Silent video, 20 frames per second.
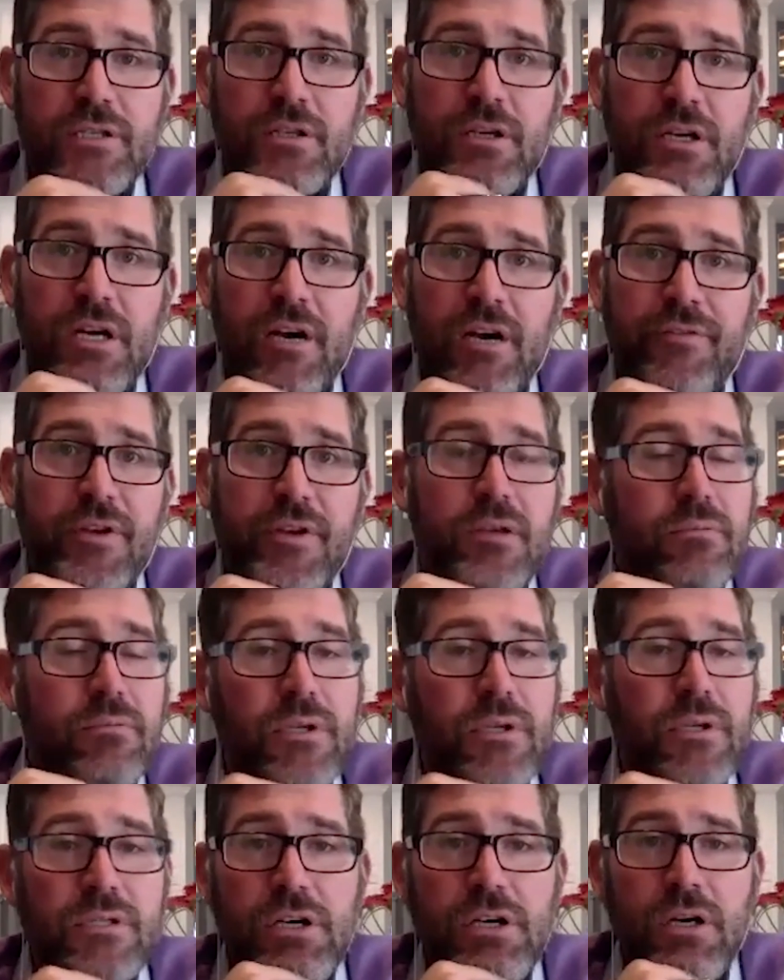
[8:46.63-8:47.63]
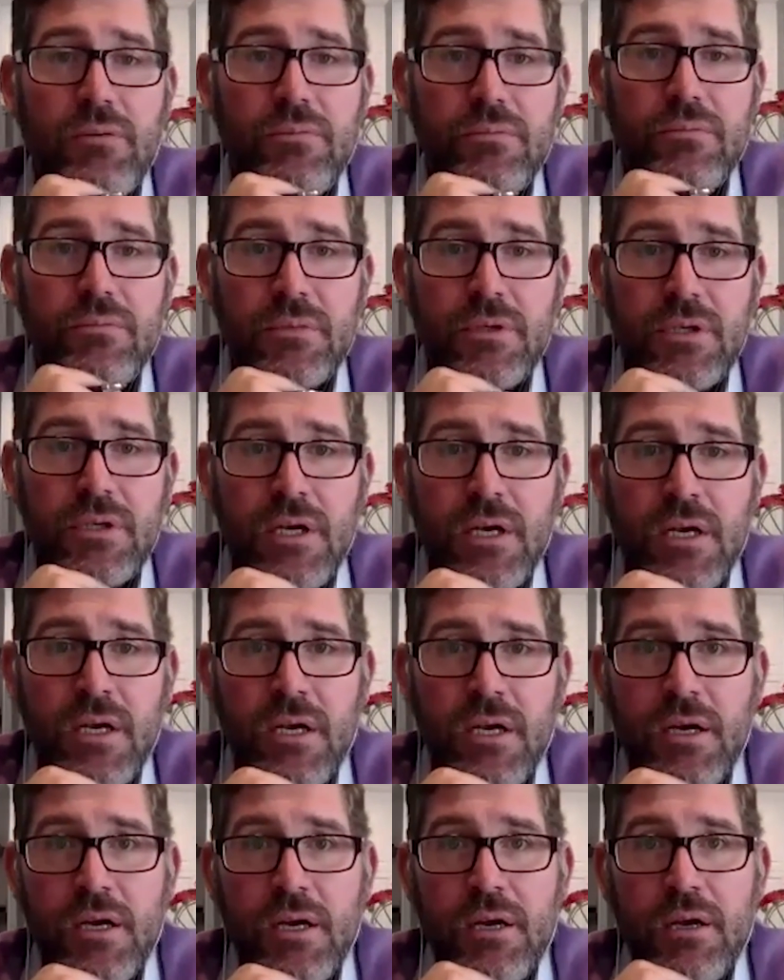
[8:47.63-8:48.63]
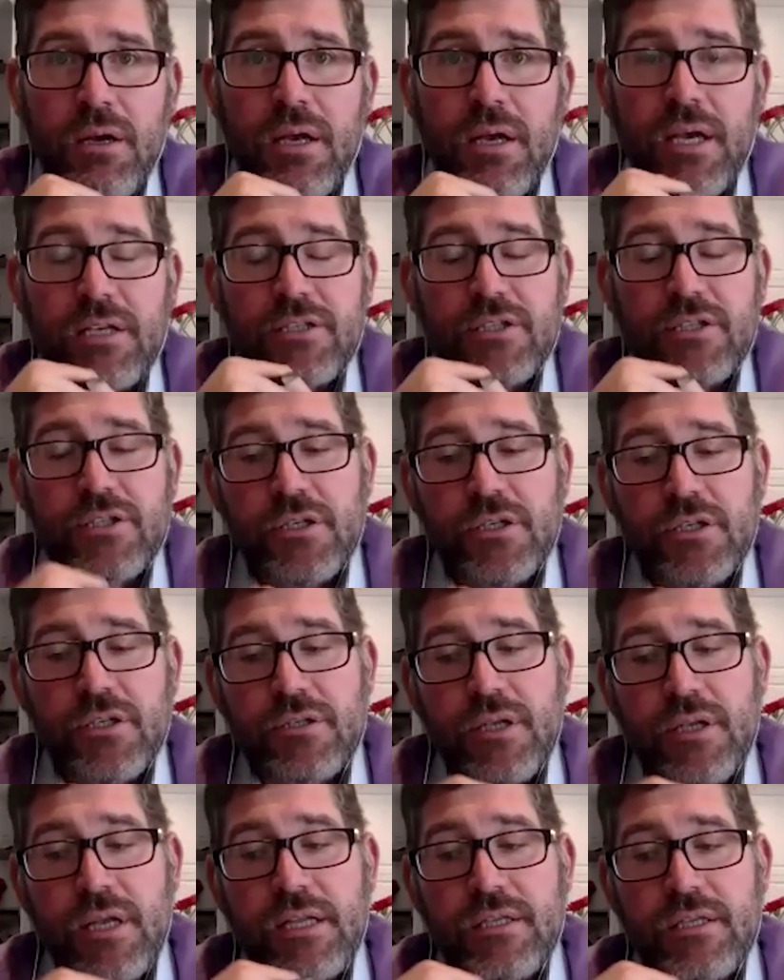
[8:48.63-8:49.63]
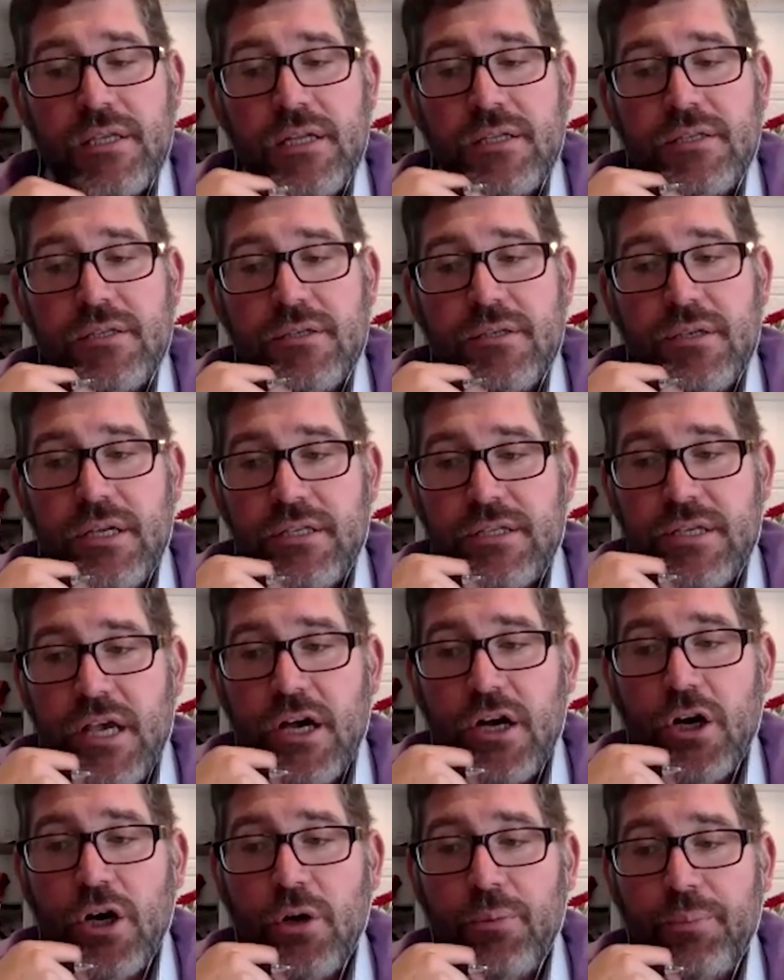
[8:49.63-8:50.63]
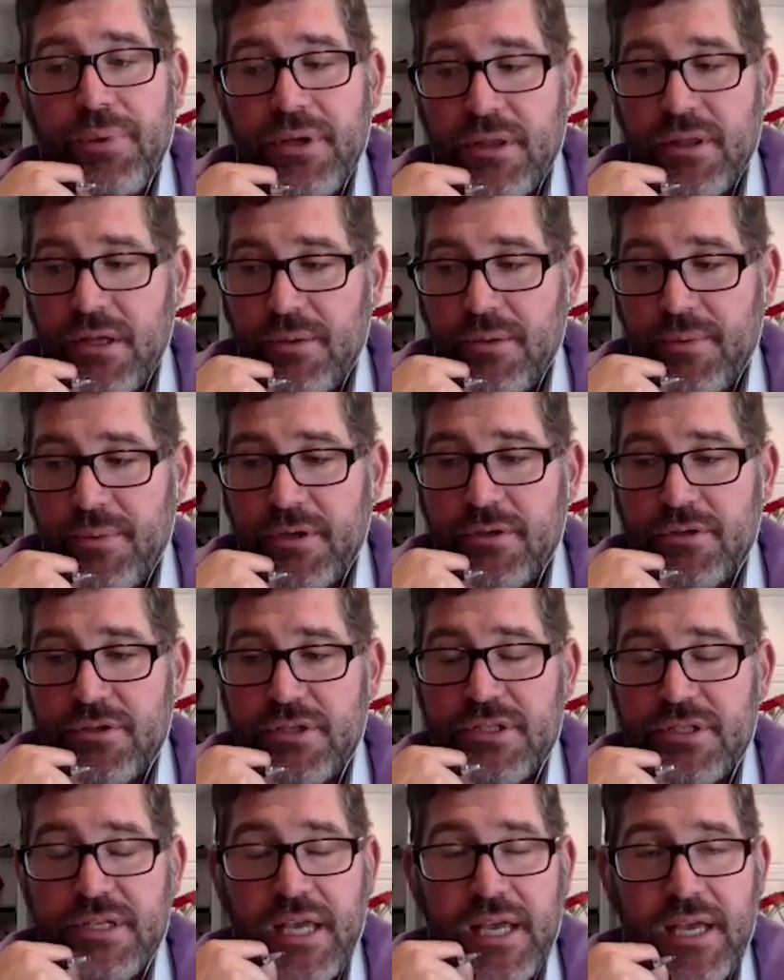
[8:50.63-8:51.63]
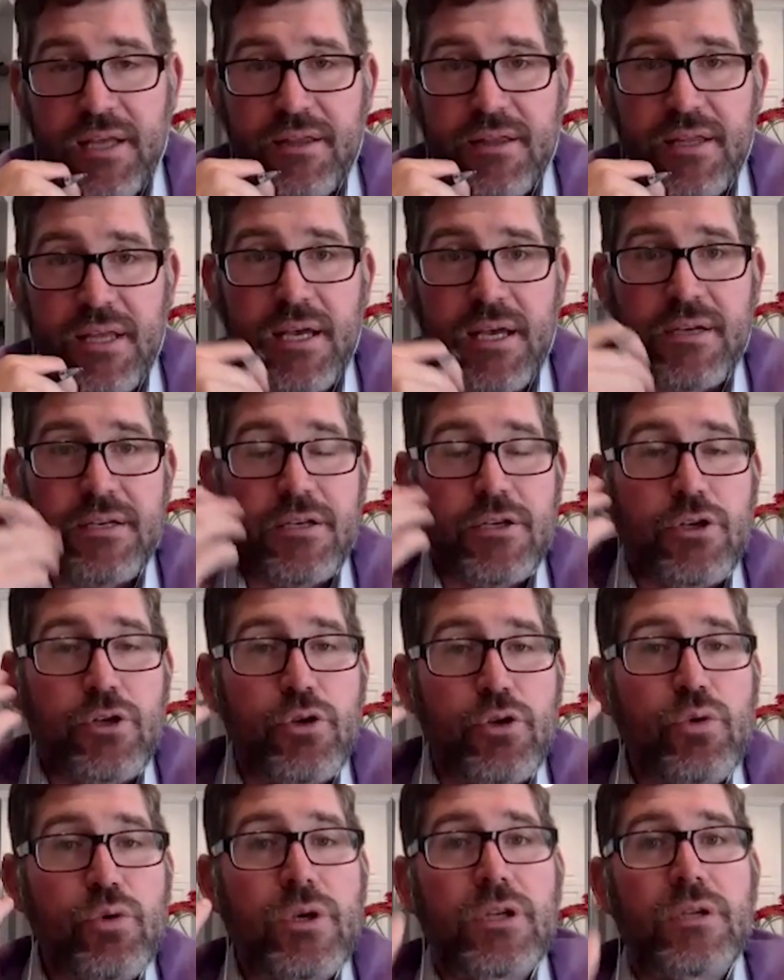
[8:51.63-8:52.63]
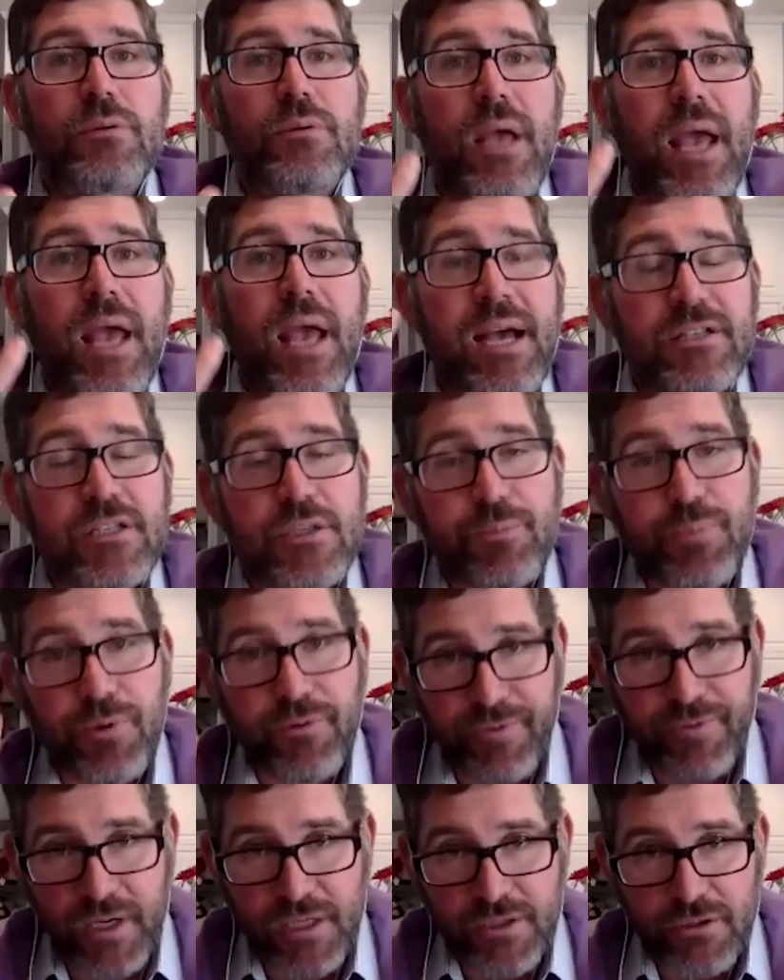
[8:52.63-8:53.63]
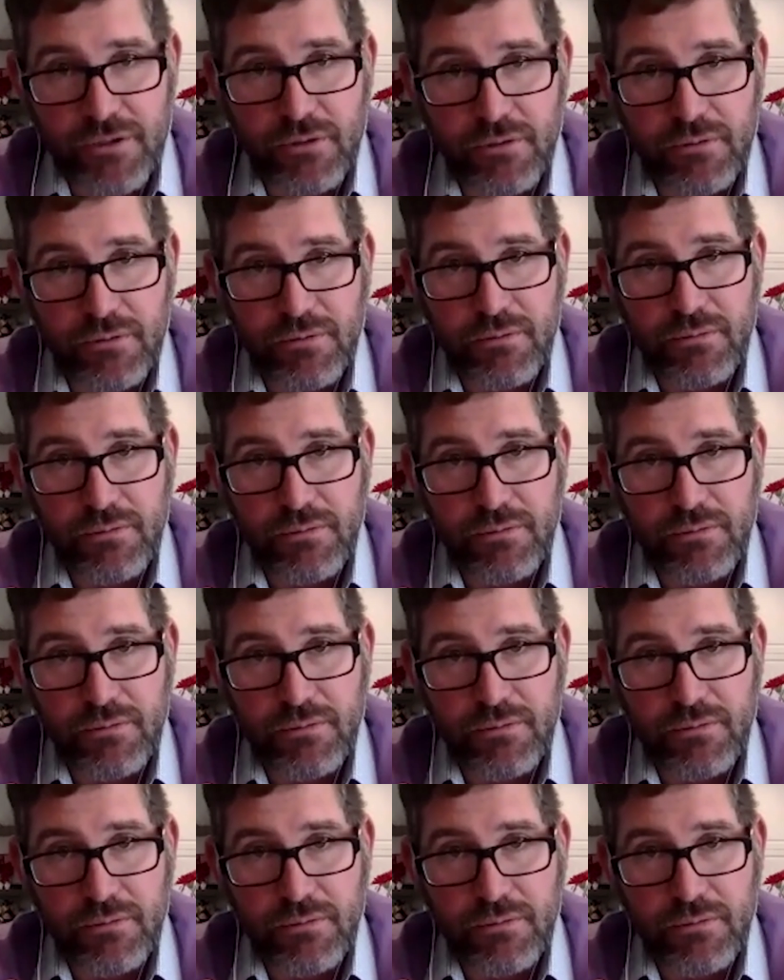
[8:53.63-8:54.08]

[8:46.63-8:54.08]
and the coffee. Let's go. Wonderful is just it, it's it's helping them understand that you can as a professional